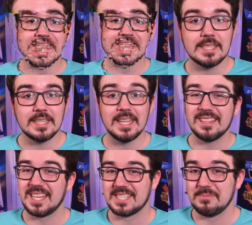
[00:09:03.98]
consistently,
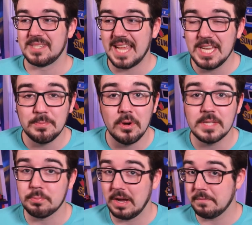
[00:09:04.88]
collect some stage
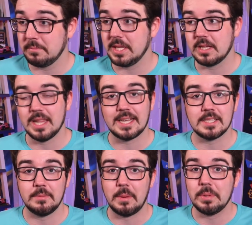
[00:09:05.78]
points, preferably collect
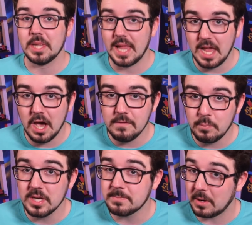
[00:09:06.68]
some playoff
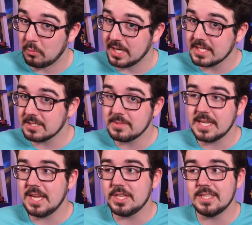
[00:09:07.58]
points by winning some
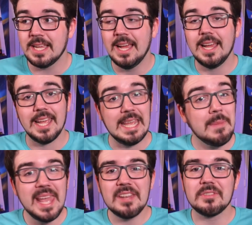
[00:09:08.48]
stages, he
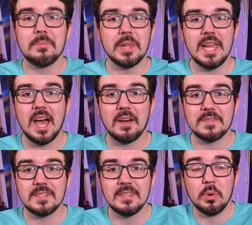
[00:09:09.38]
may enter the
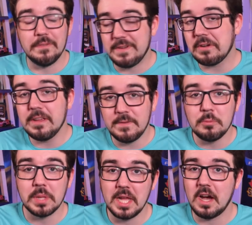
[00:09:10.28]
playoffs with very
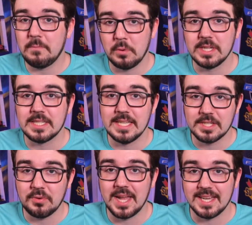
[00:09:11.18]
few playoff points to
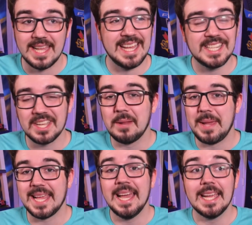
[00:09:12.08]
his credit. And that's going
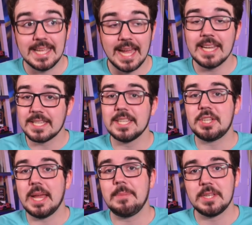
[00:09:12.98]
to make getting to the
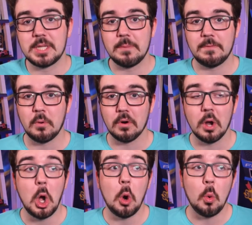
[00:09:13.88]
championship
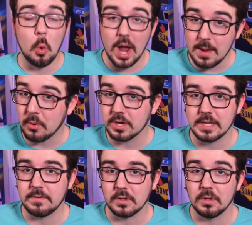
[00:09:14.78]
4 way more
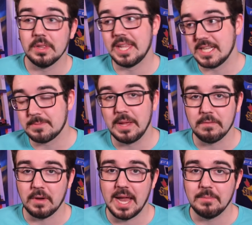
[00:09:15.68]
difficult than it's
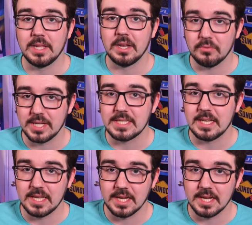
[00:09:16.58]
been for Hamlin in recent